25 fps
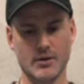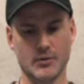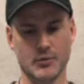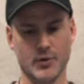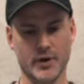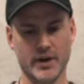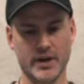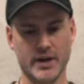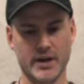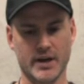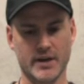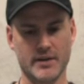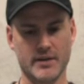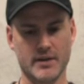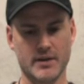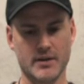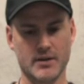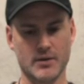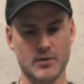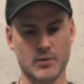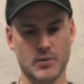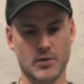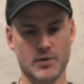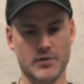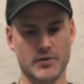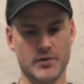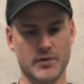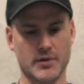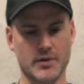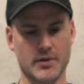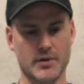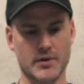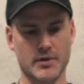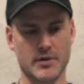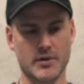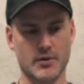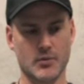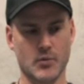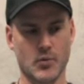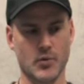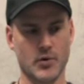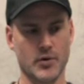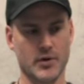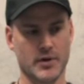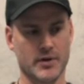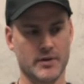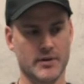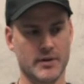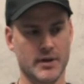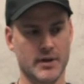Really, I think it was the
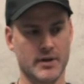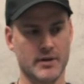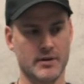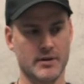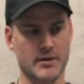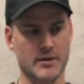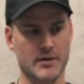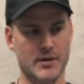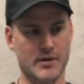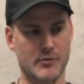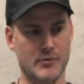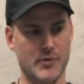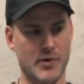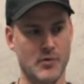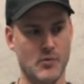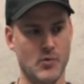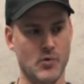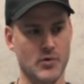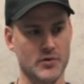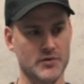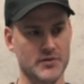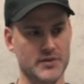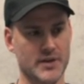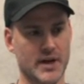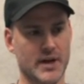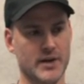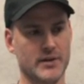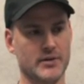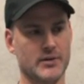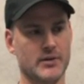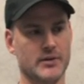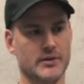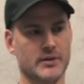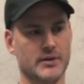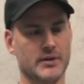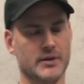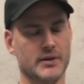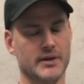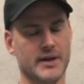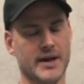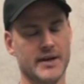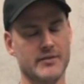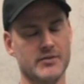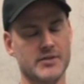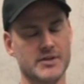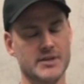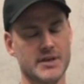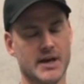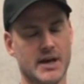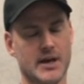work that was done on
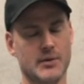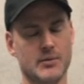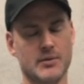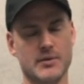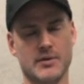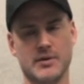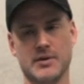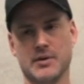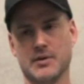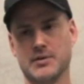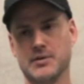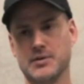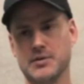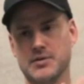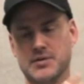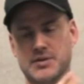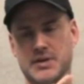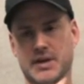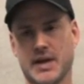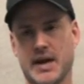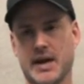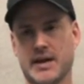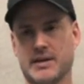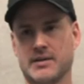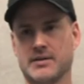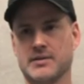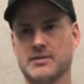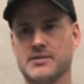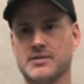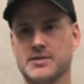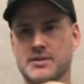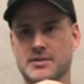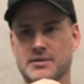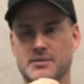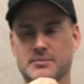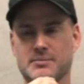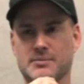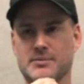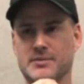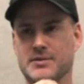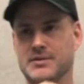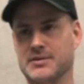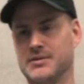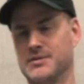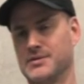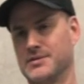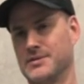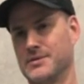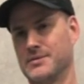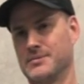Avatar, with, you know, using actors
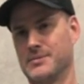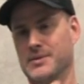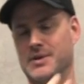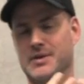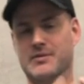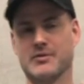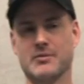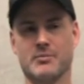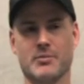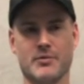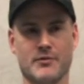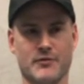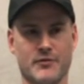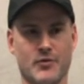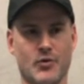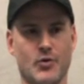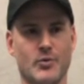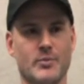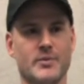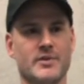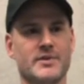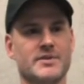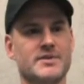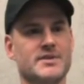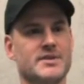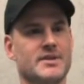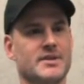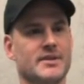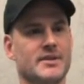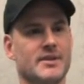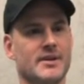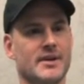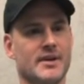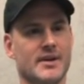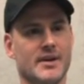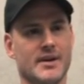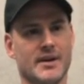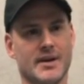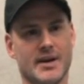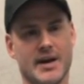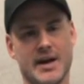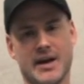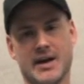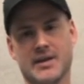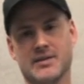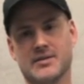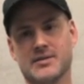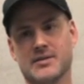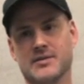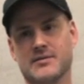to give a performance,
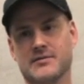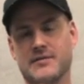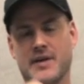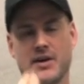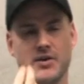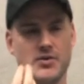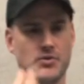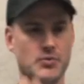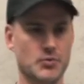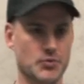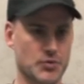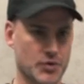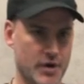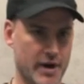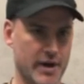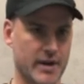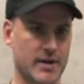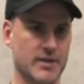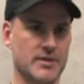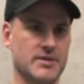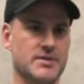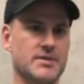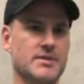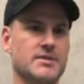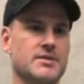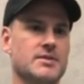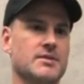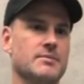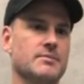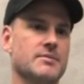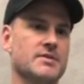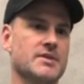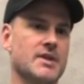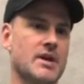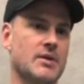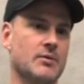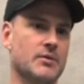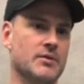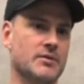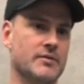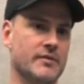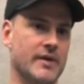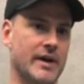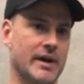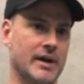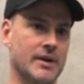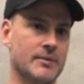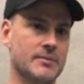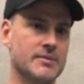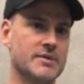and the facial tracking systems that were
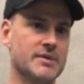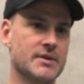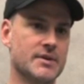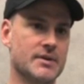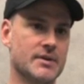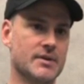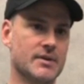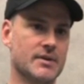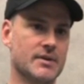developed,